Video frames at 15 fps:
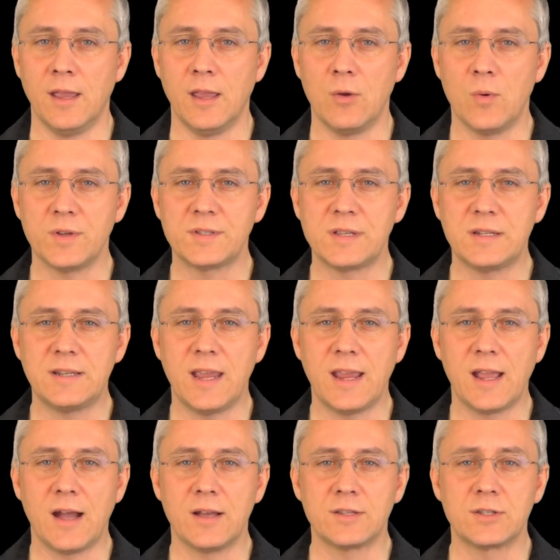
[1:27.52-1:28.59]
He wants to take
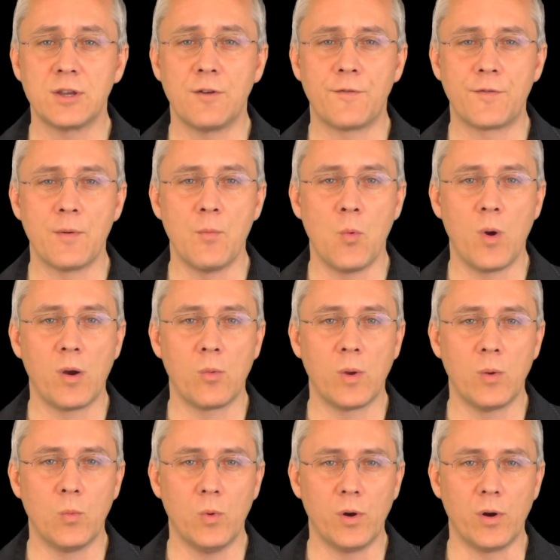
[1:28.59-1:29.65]
us from where we
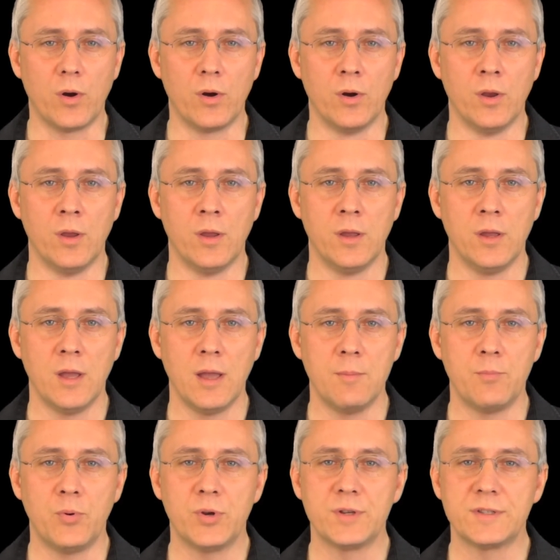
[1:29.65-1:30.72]
were and
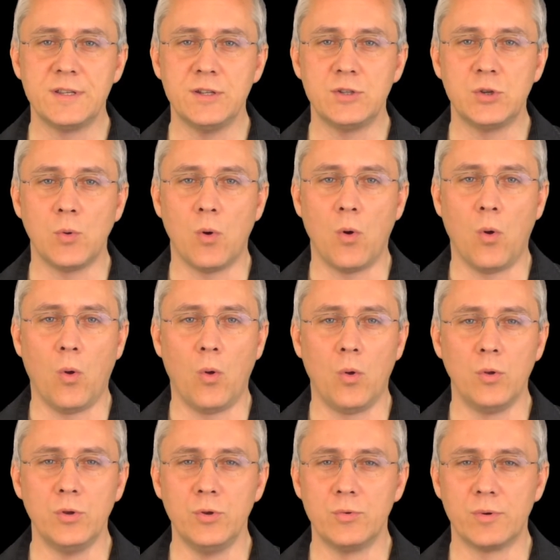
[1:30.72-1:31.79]
put us into a
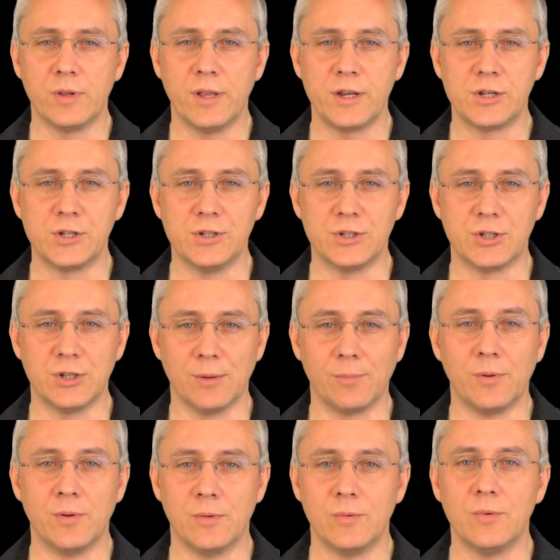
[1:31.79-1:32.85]
whole new relationship
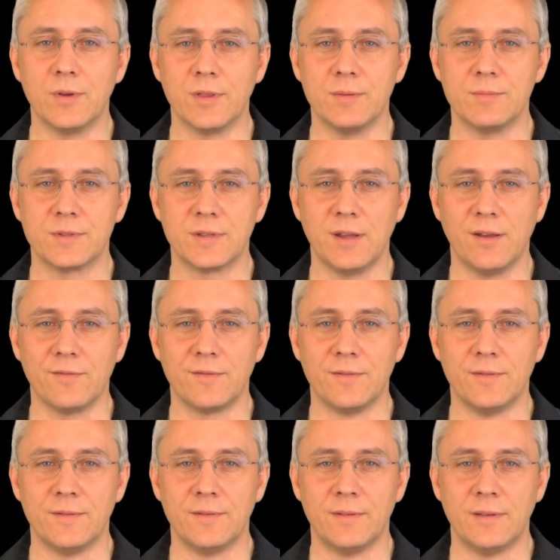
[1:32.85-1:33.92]
with himself.
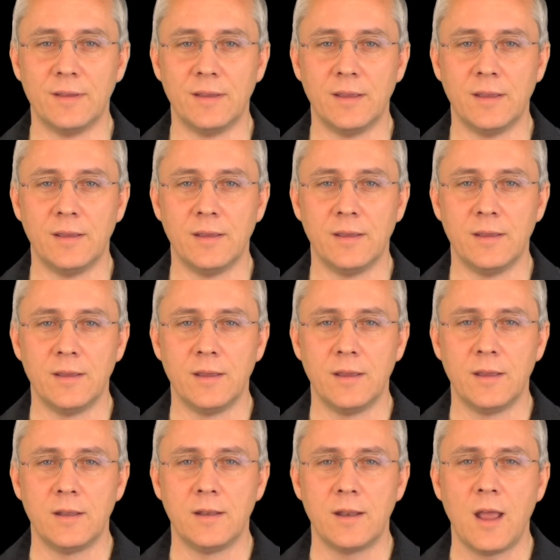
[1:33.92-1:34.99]

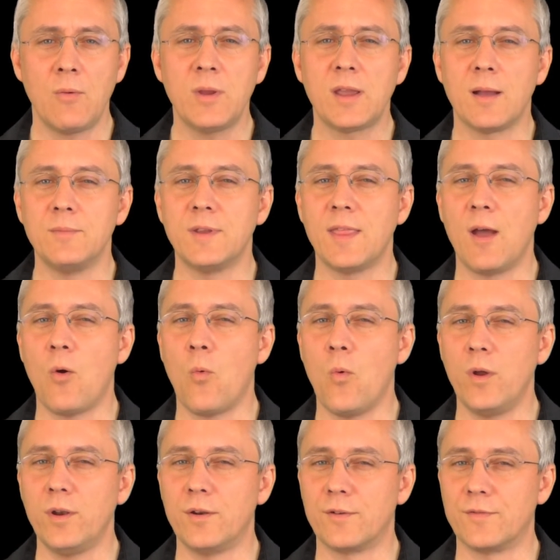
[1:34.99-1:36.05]
Now we come to that
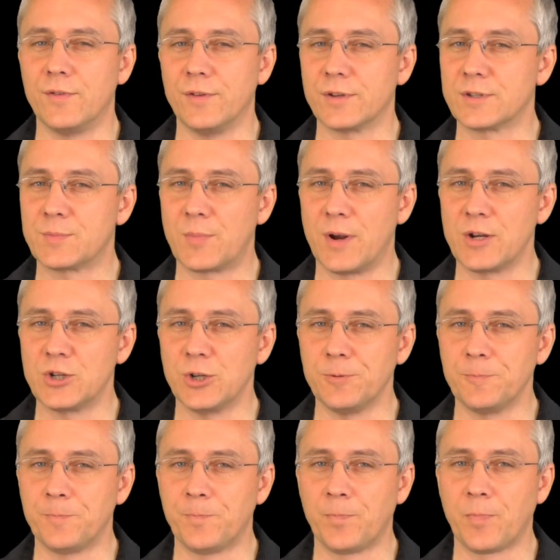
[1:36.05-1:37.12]
wonderful expression,
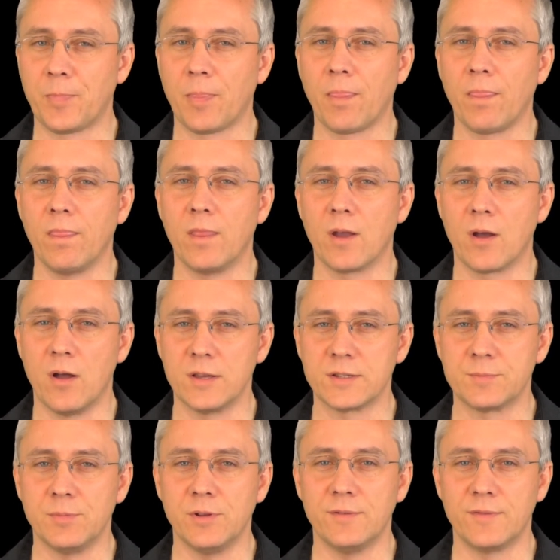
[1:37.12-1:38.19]
the
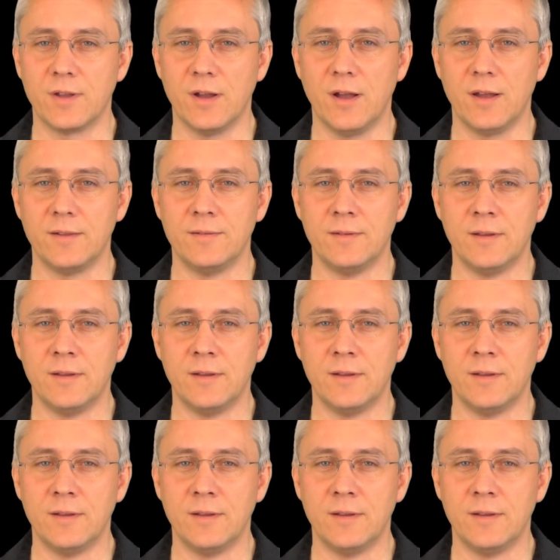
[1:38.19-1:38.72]
gospel of God.